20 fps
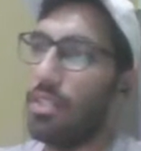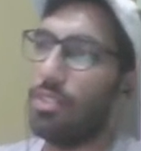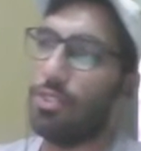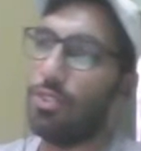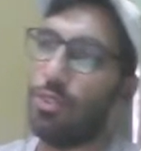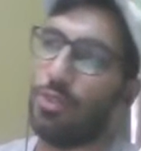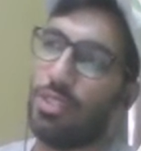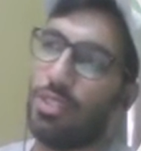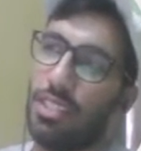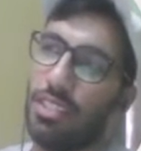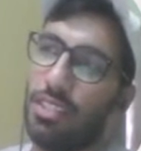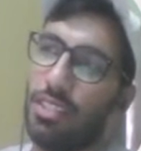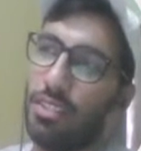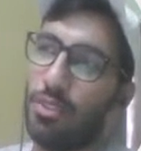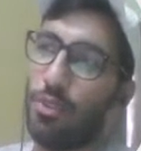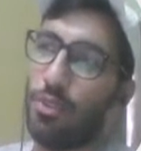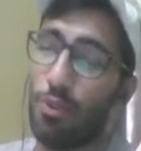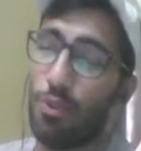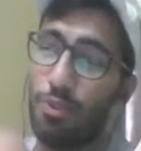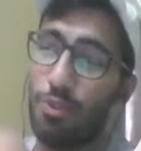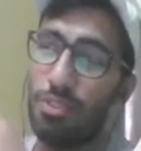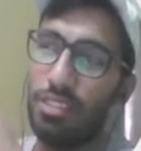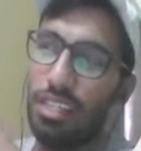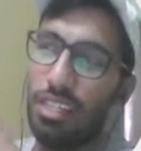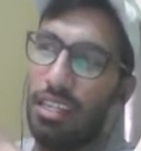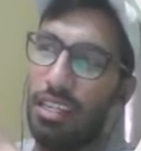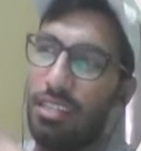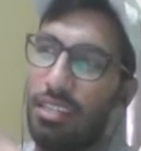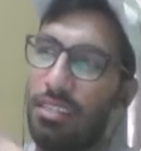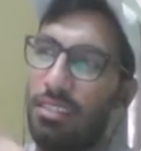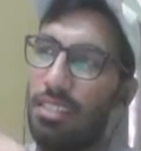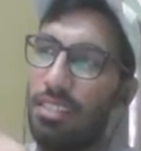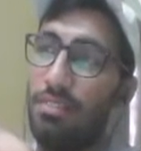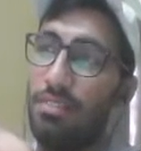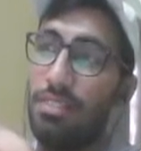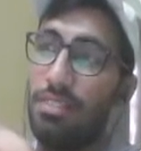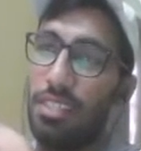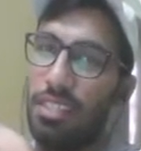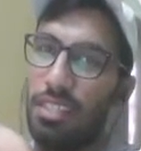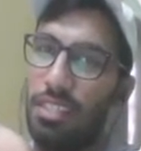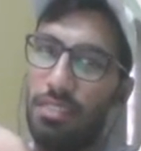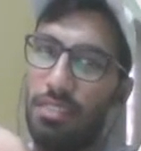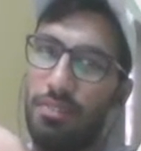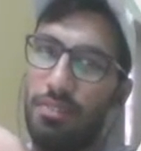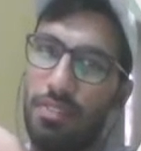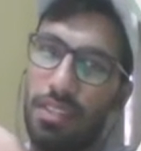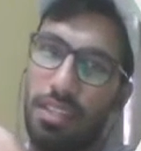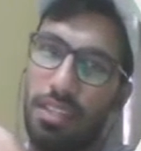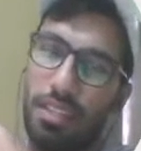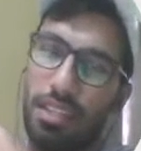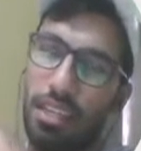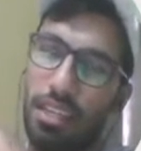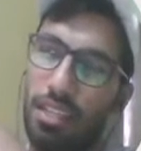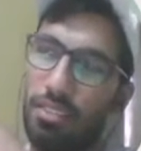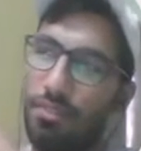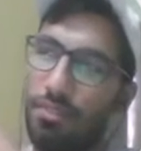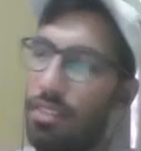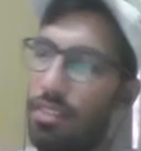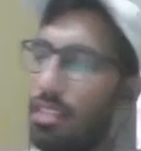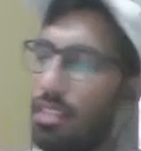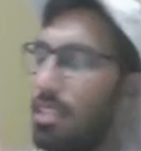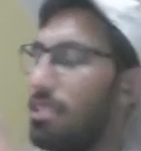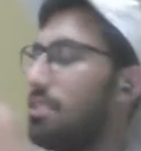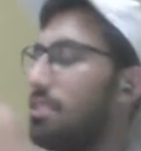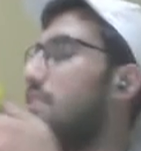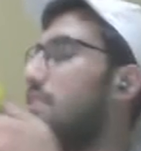so he goes and gives a test, whereas for test